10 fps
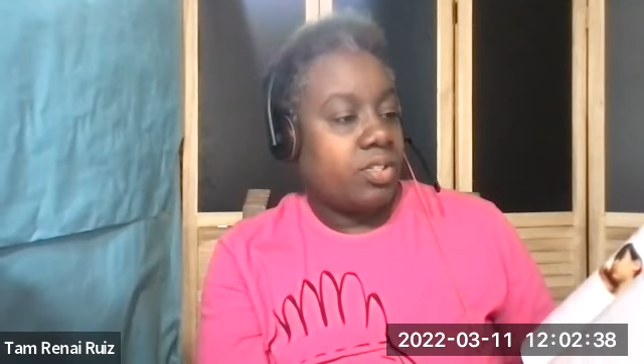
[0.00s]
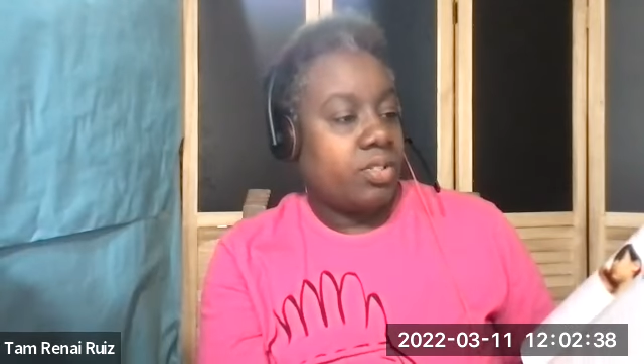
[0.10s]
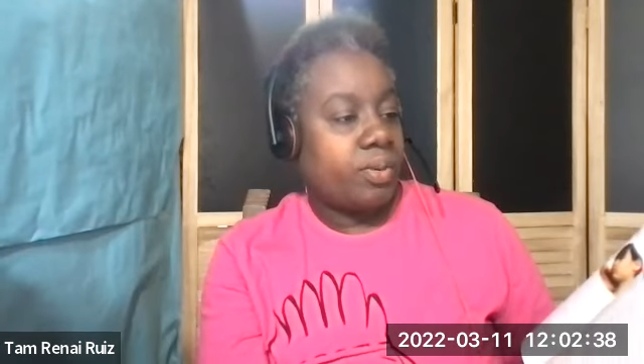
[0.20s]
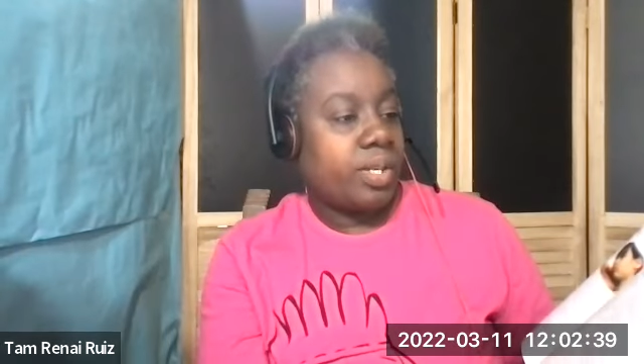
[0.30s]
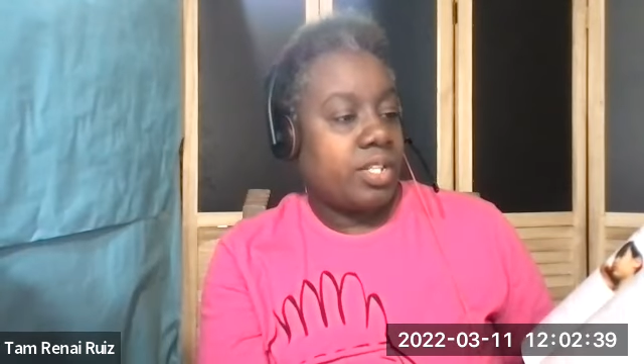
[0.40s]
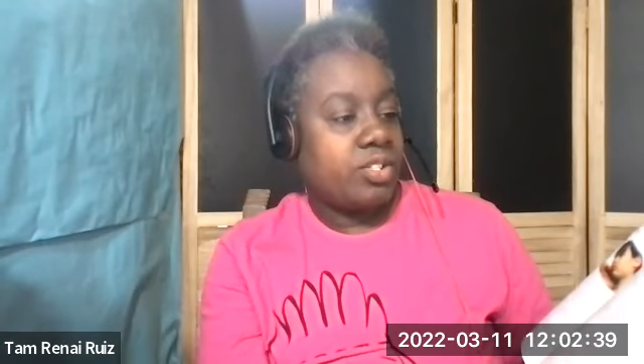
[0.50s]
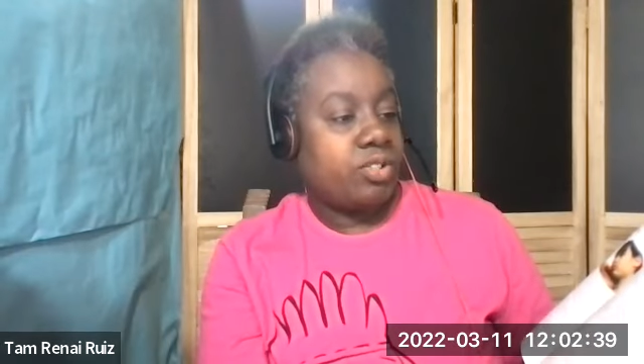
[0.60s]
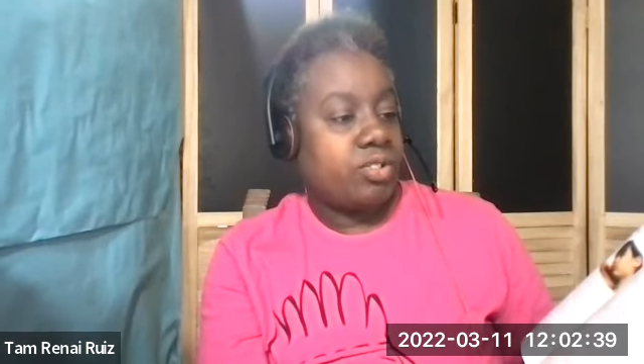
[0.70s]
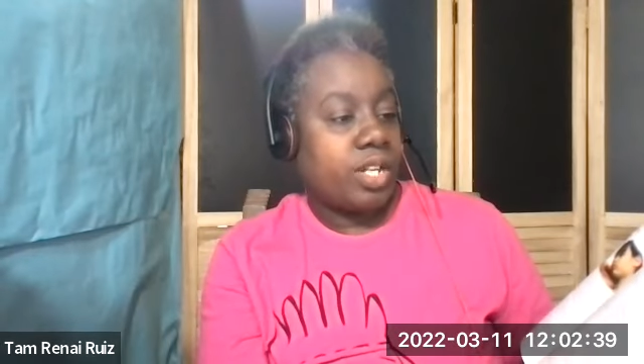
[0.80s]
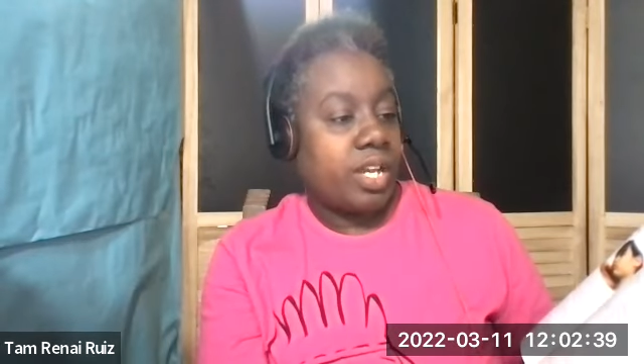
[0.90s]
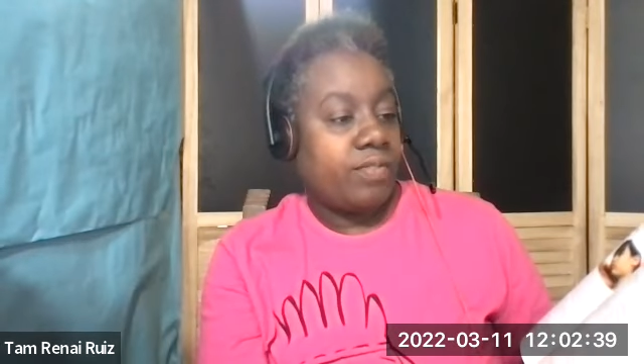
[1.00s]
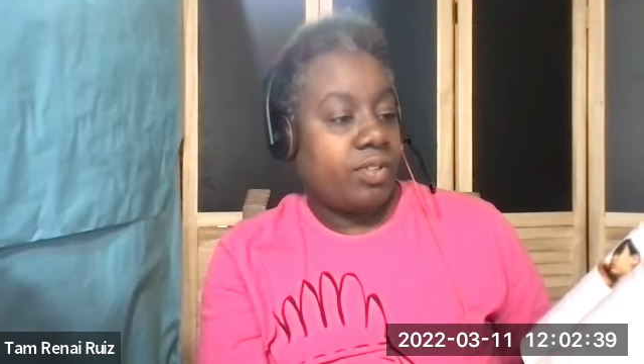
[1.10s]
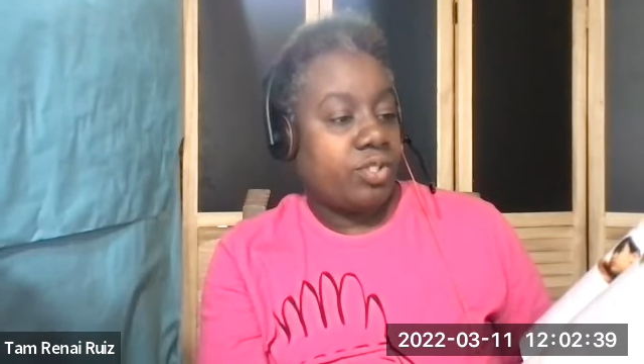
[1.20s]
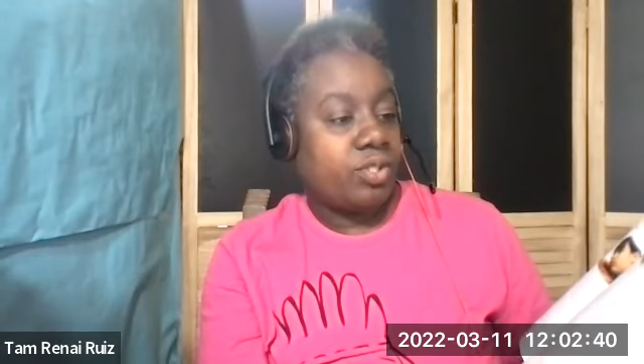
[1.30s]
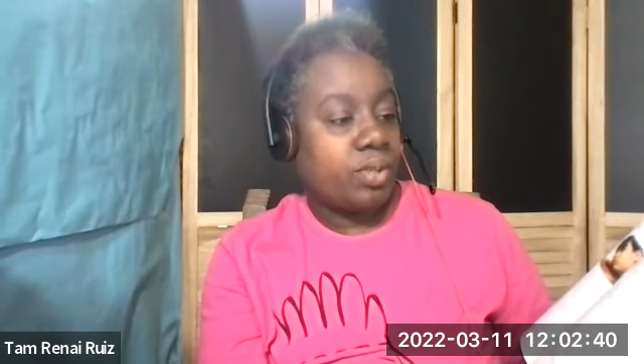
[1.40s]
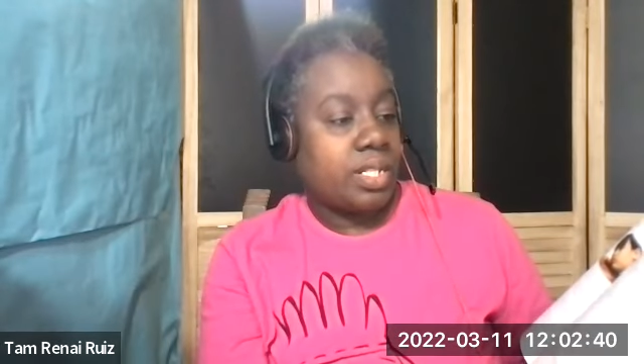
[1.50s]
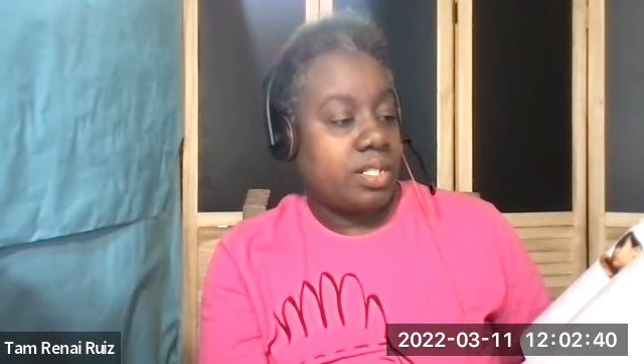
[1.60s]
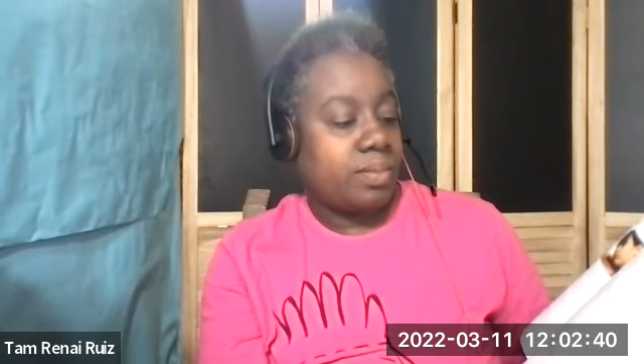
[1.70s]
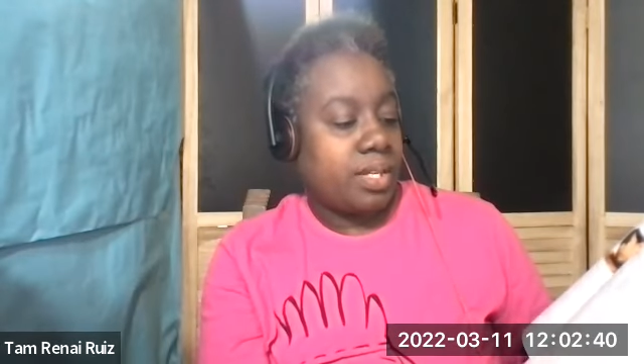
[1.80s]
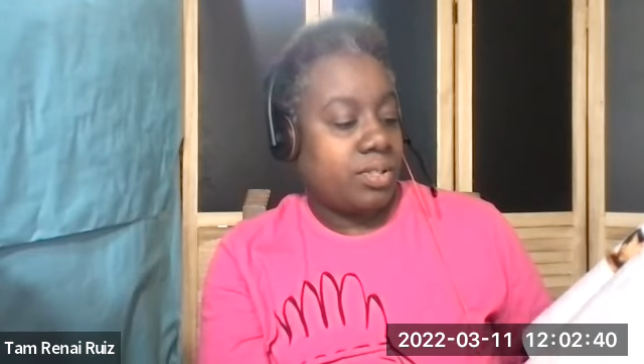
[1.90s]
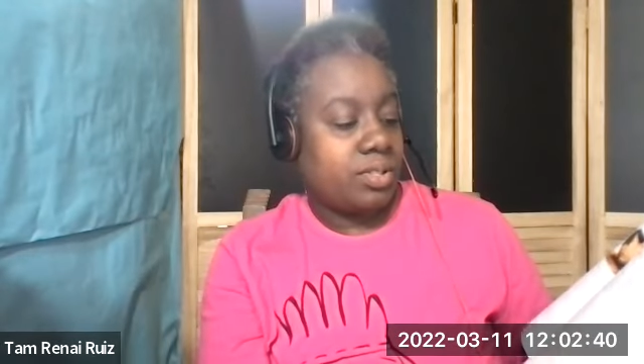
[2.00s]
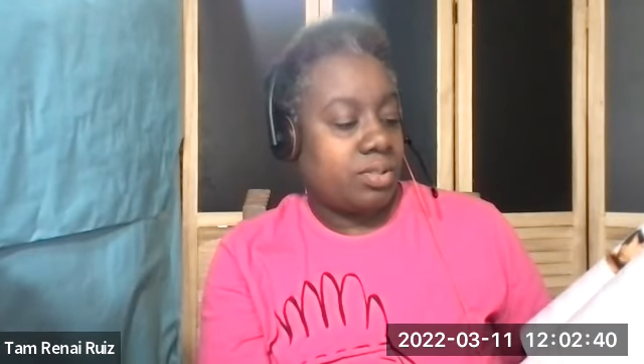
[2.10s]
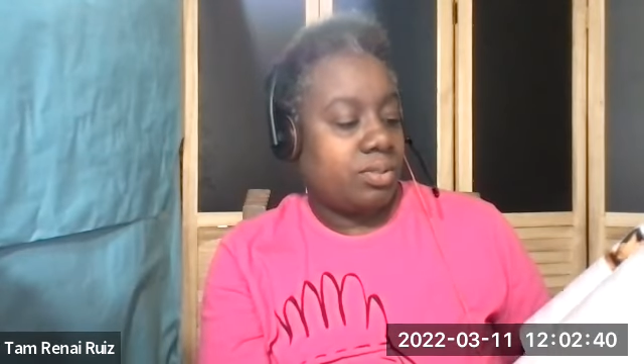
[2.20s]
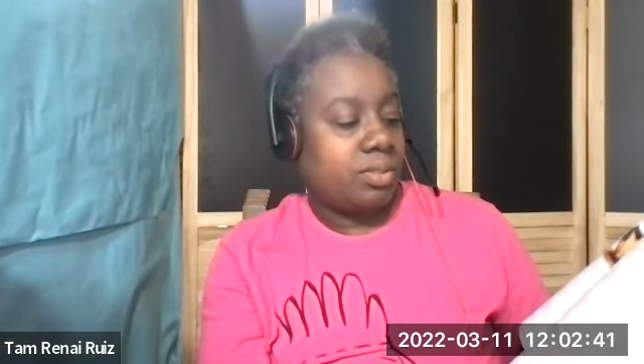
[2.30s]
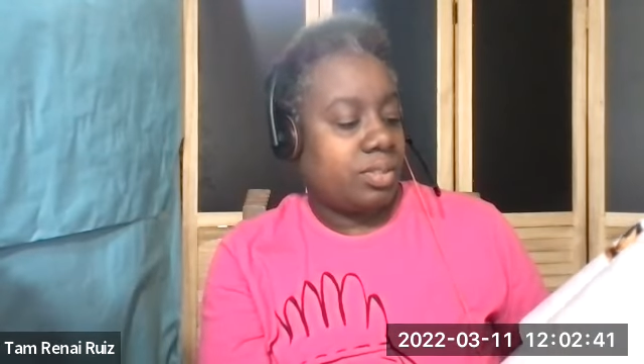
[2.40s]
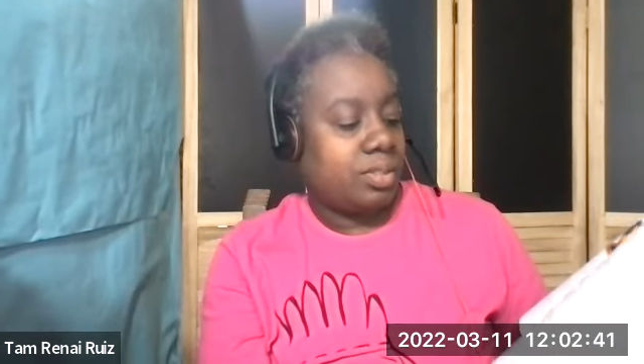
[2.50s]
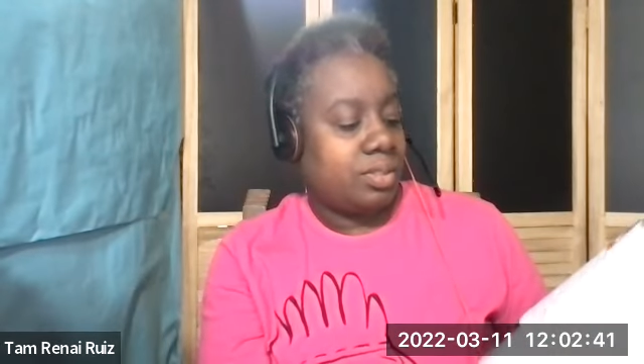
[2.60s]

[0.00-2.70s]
3, children have no choice about school.